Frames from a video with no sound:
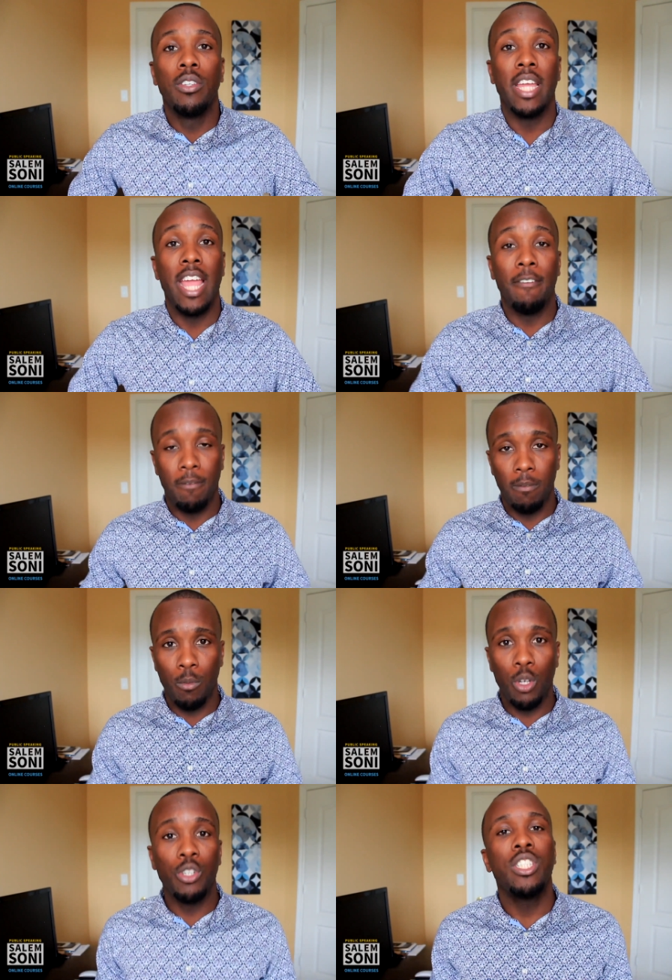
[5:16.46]
they have
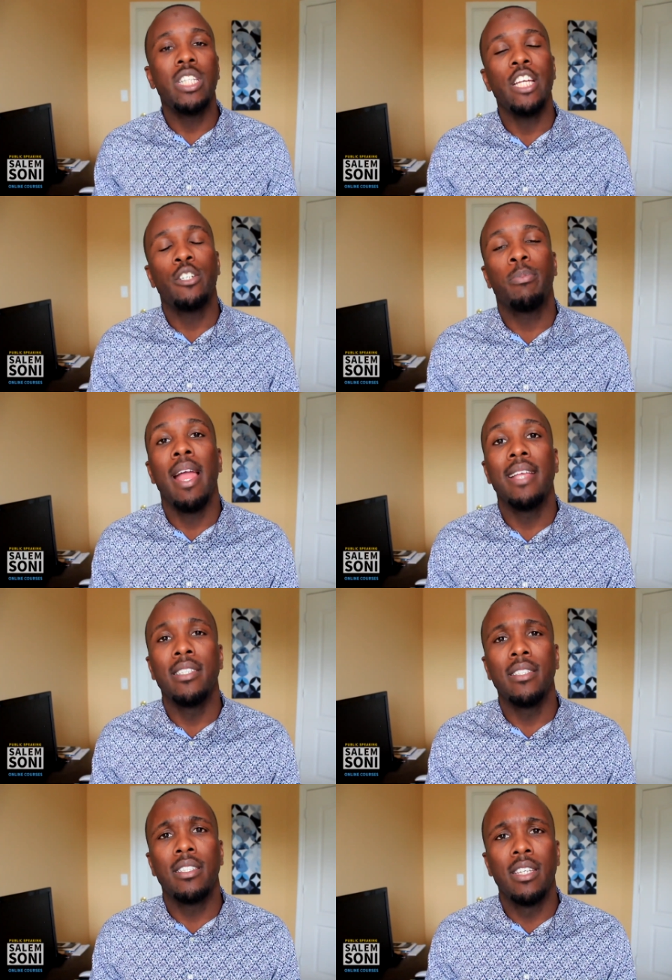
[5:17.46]
good stage
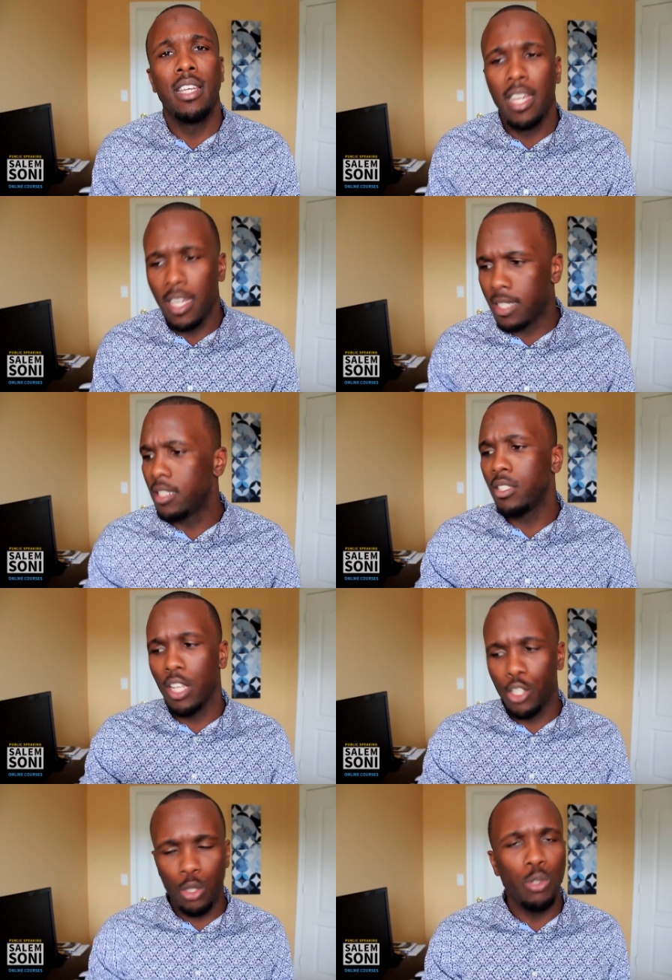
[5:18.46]
presence, it
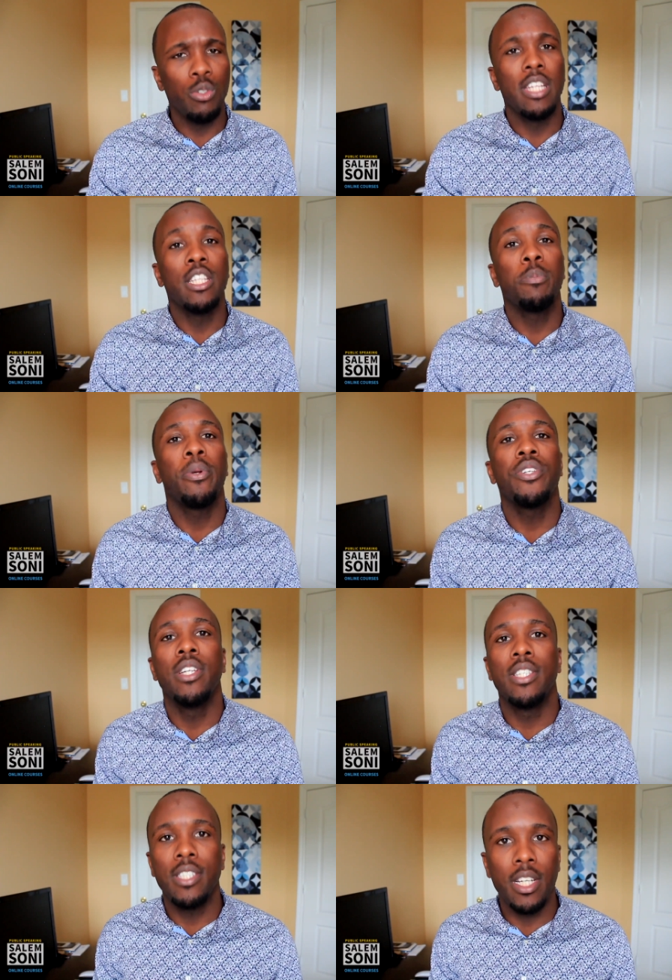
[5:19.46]
shows you that this
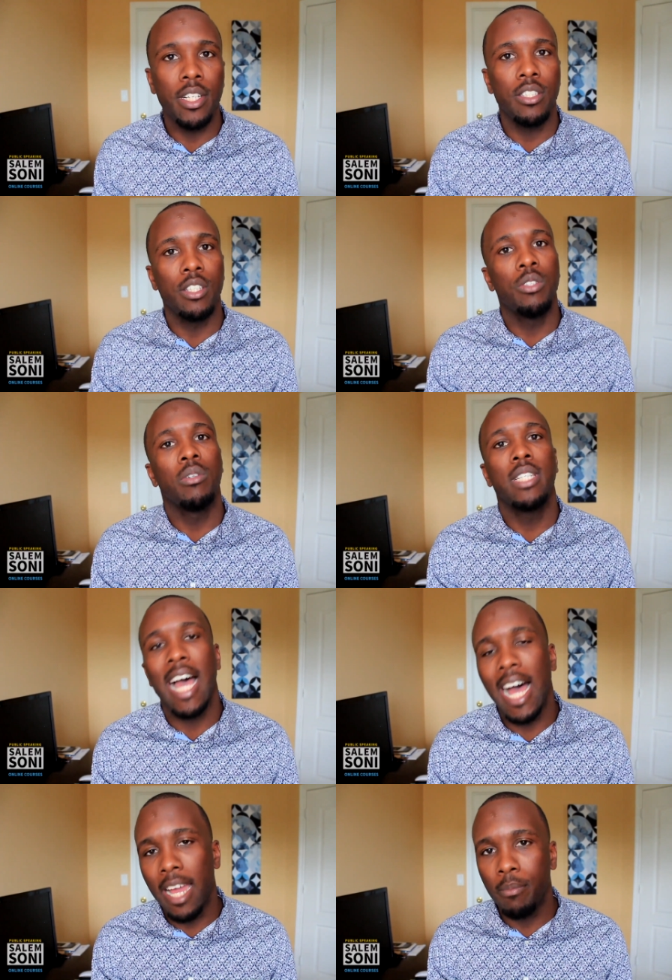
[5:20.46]
person is serious, they took
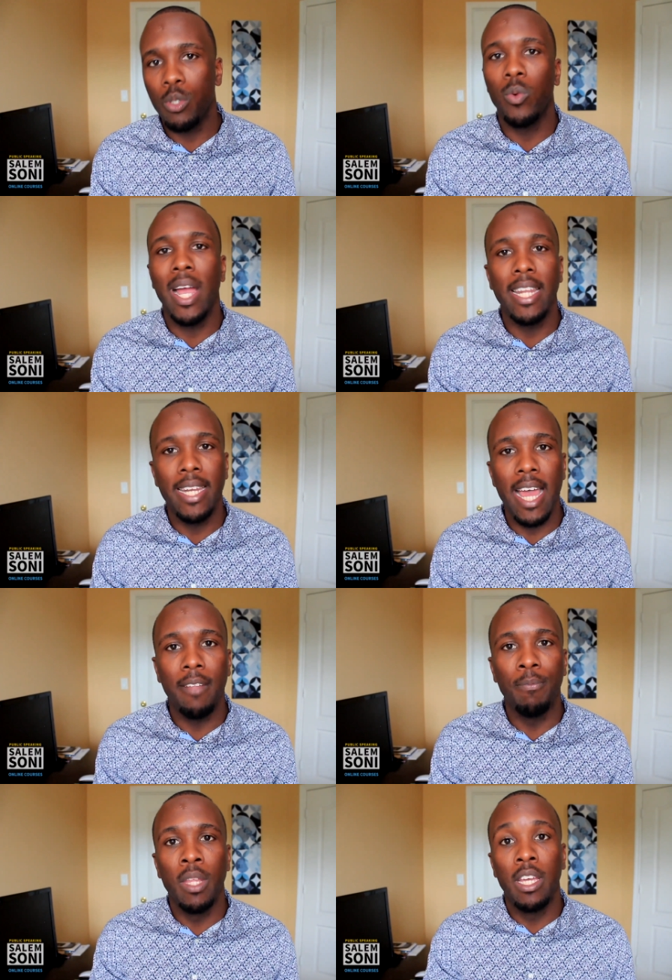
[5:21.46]
time to write it
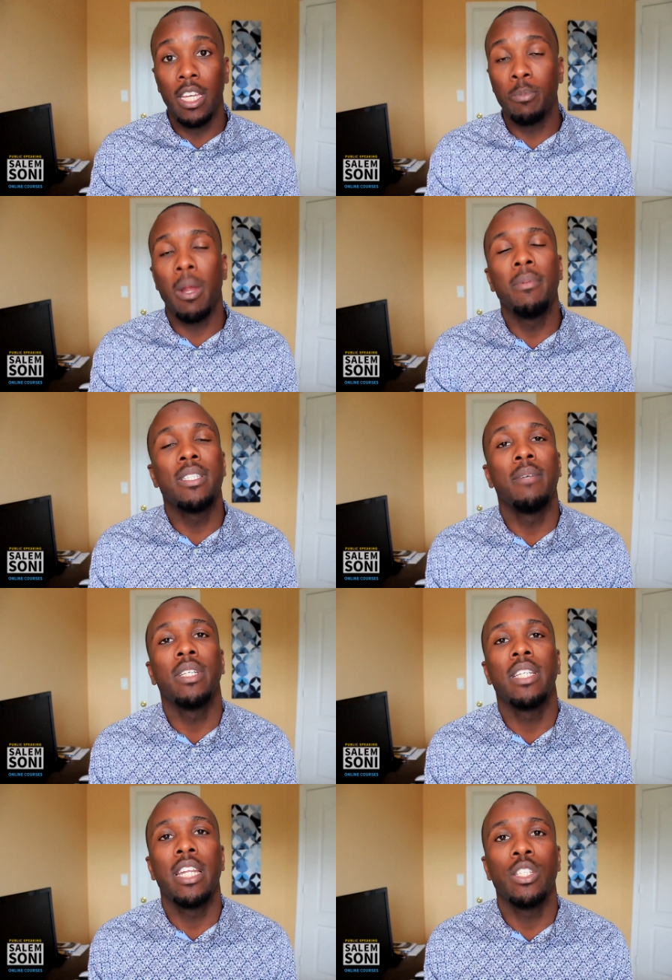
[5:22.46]
out. It's probably
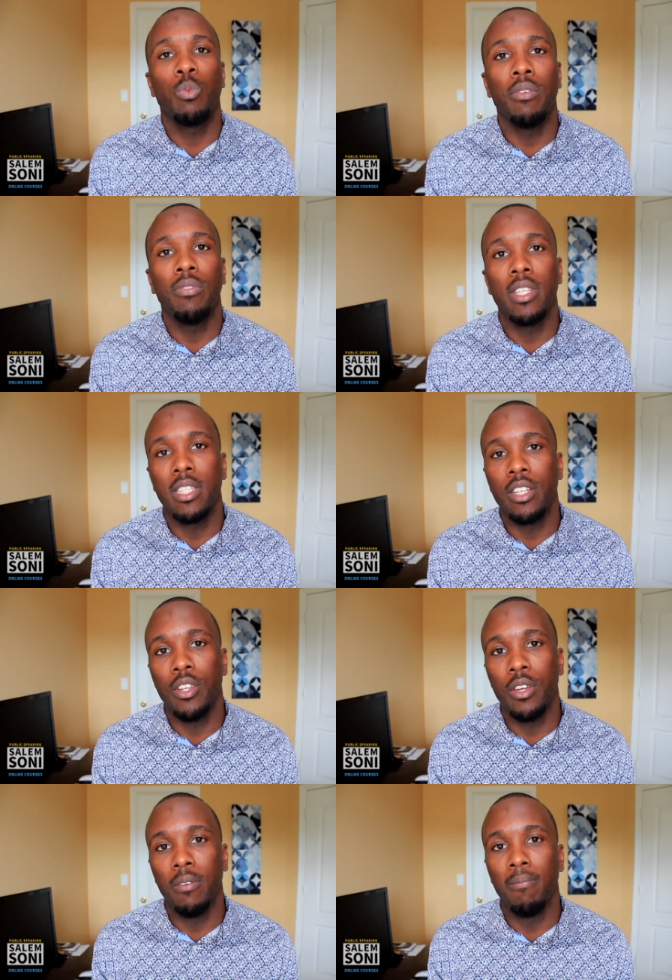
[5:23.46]
something that is worth listening
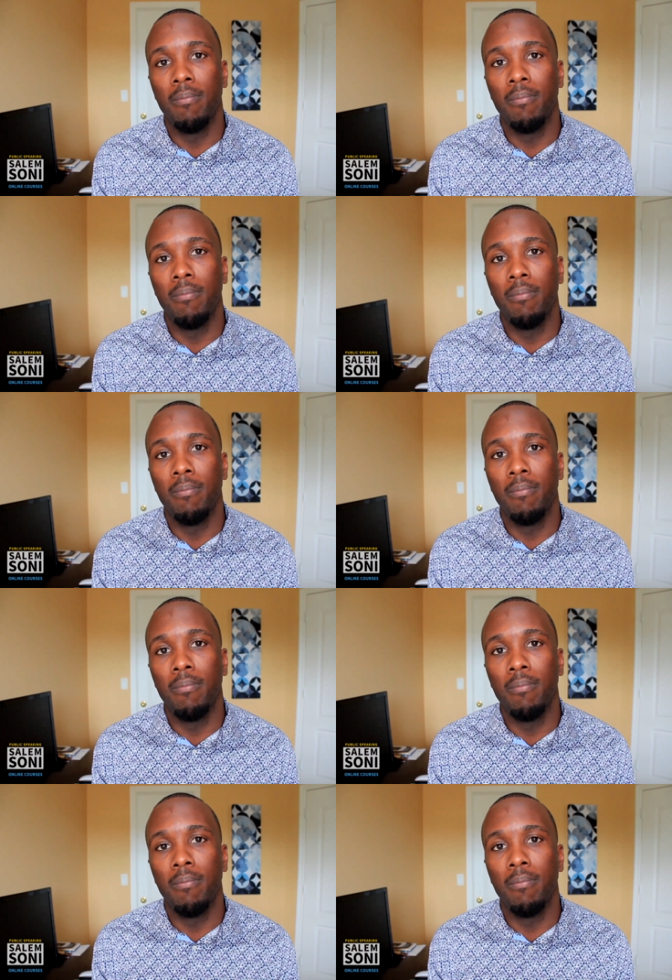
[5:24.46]
to.